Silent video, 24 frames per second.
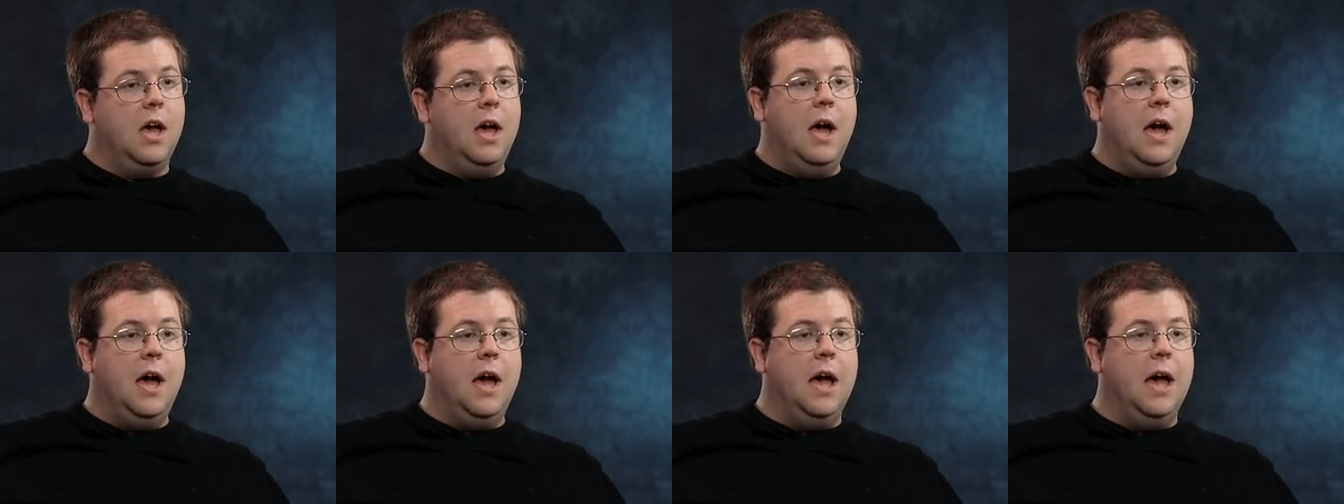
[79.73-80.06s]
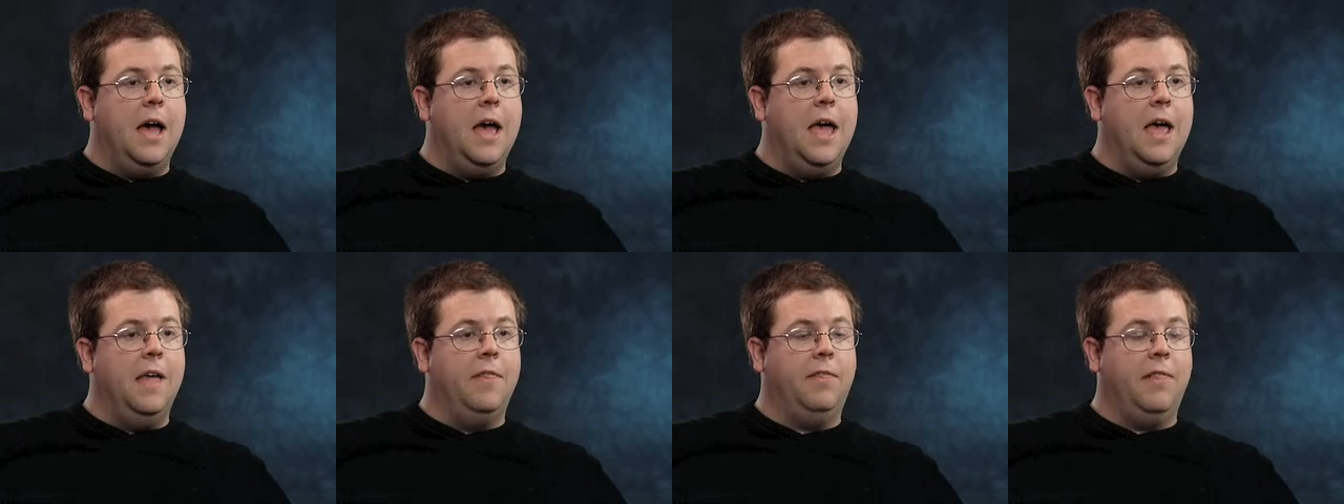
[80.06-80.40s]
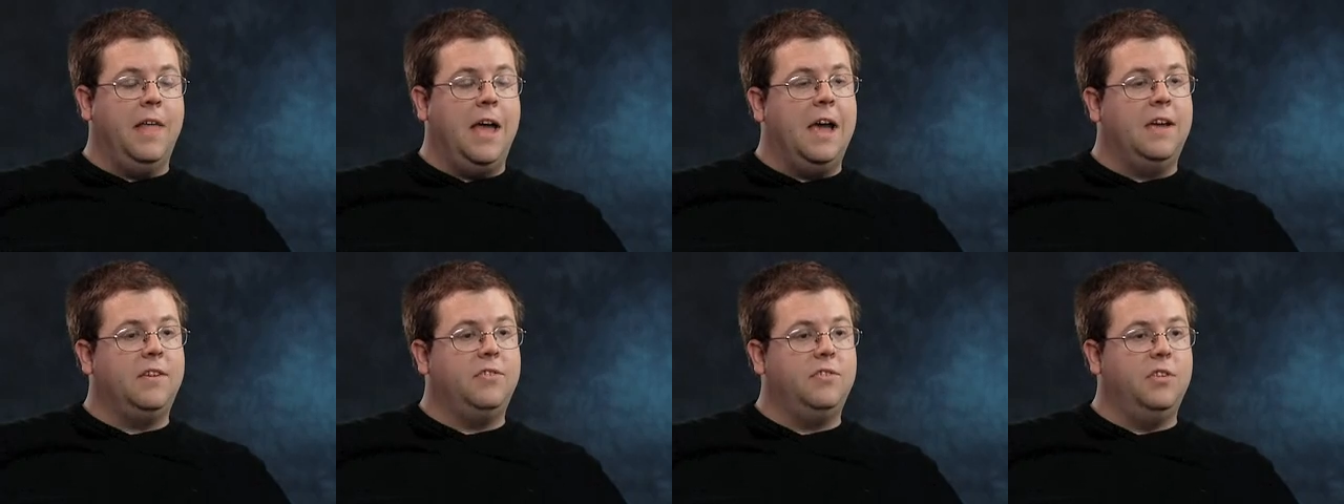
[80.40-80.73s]

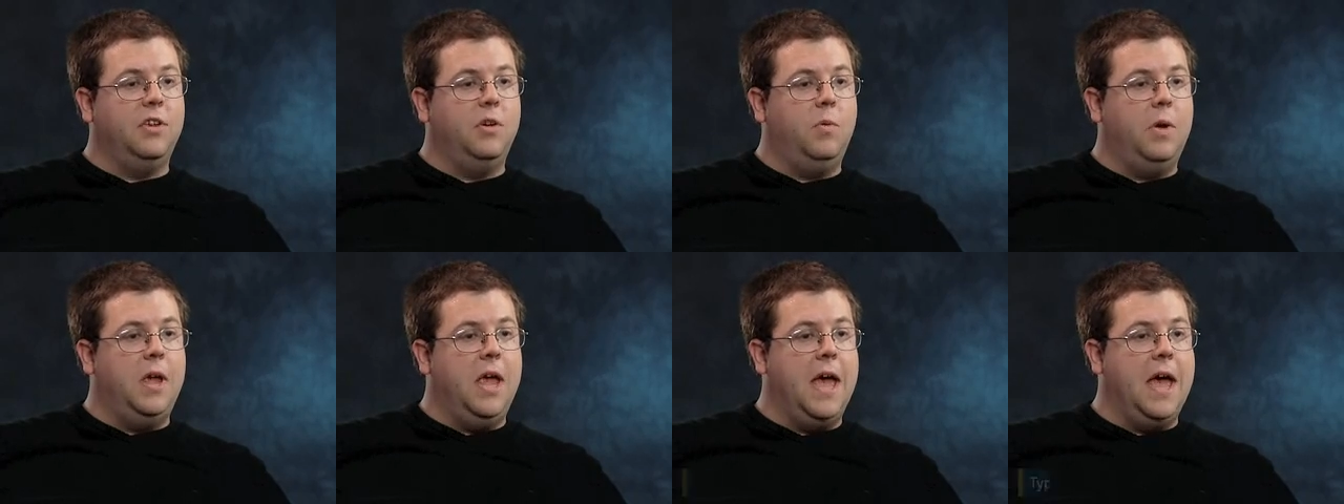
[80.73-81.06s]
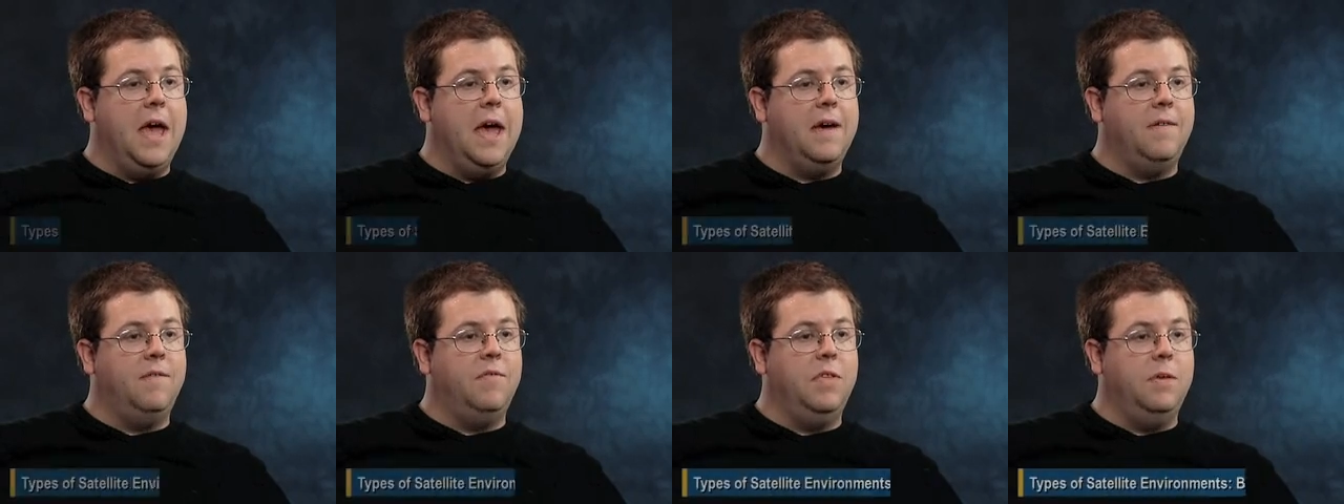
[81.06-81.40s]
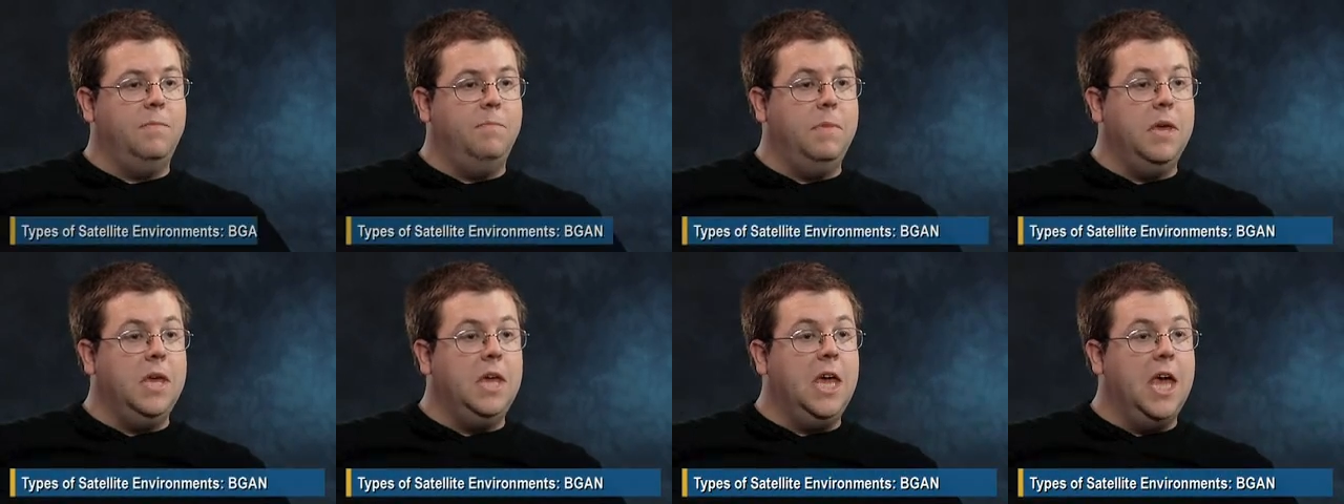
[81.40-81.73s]
And lastly, we have
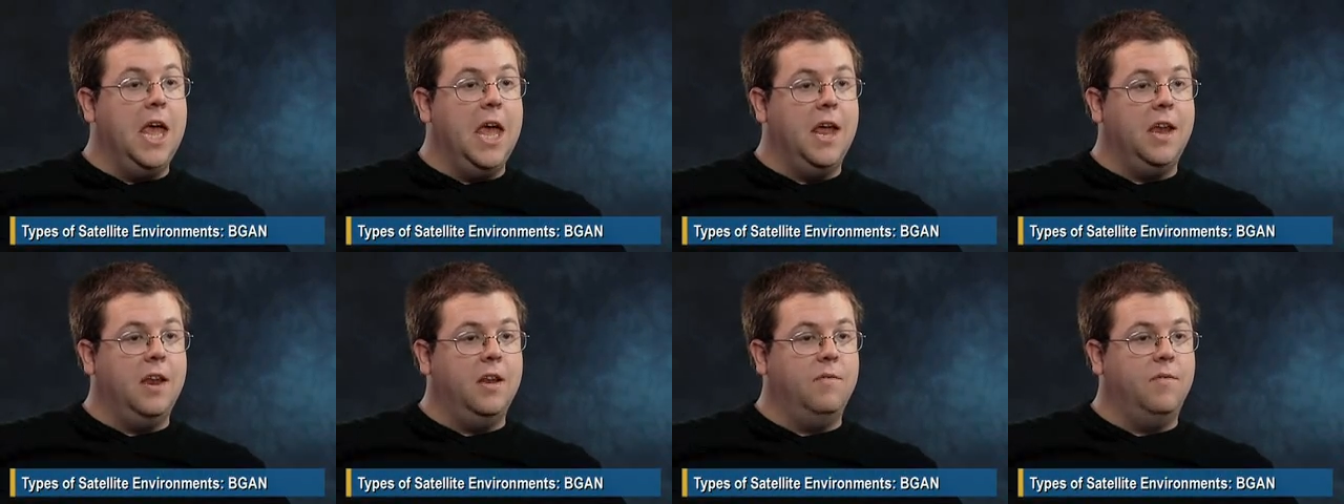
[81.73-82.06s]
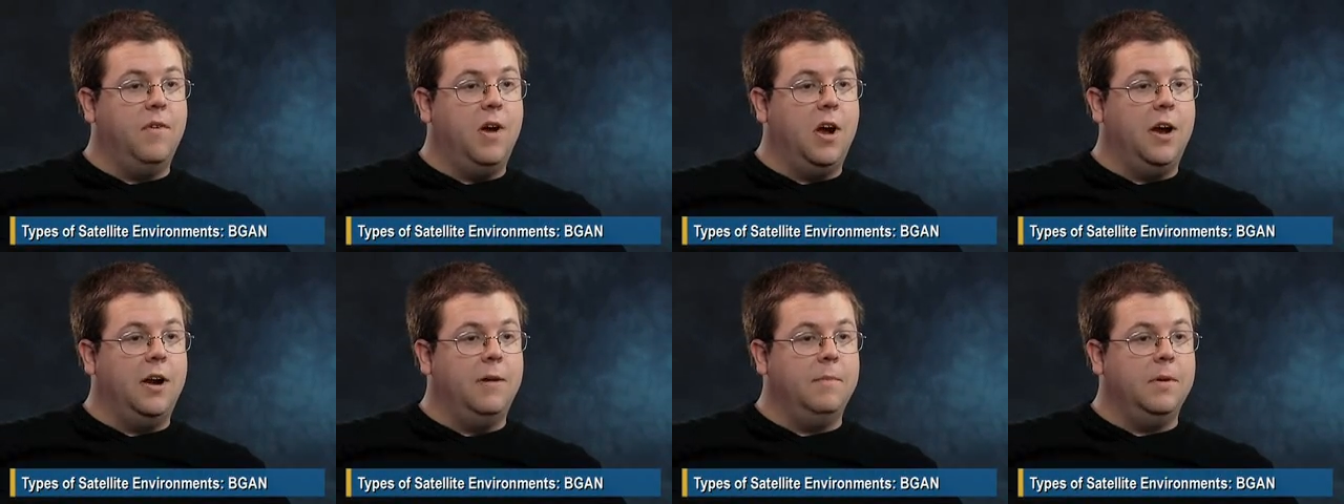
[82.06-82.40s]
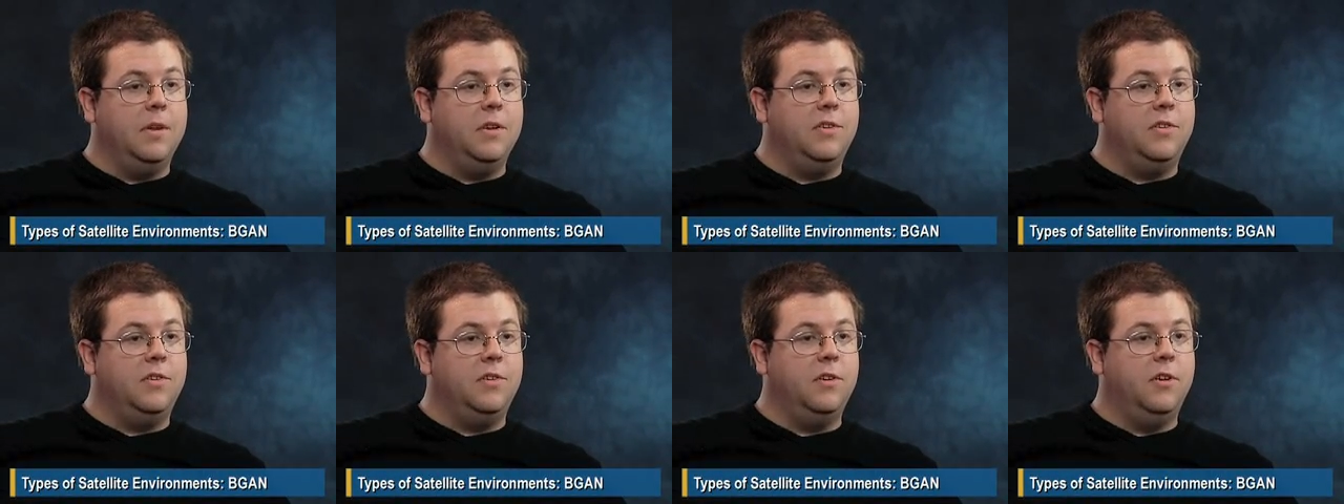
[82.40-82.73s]
the BGAN
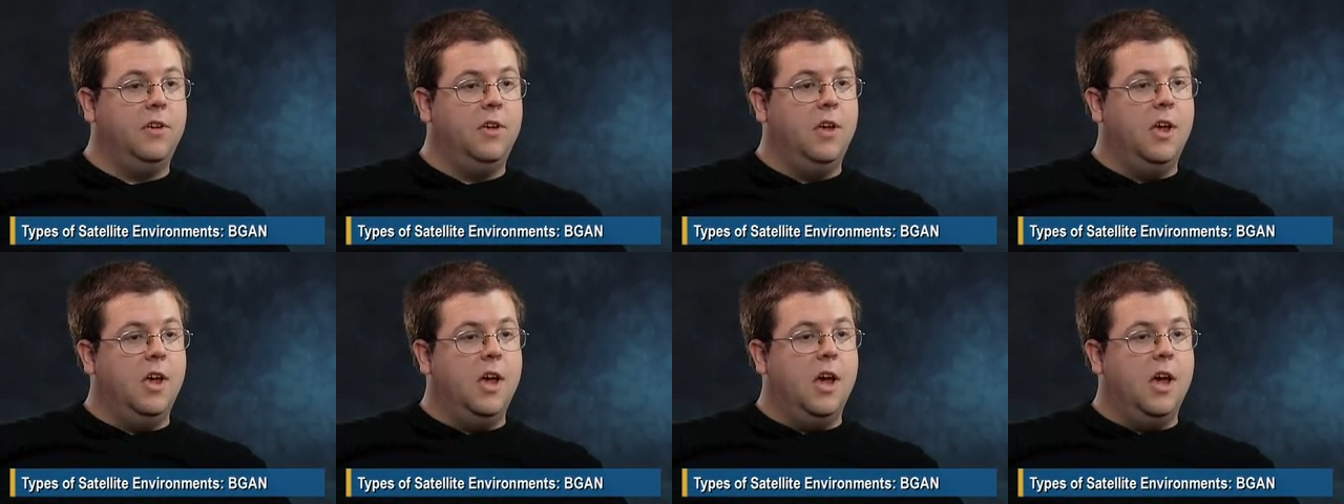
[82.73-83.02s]
environment,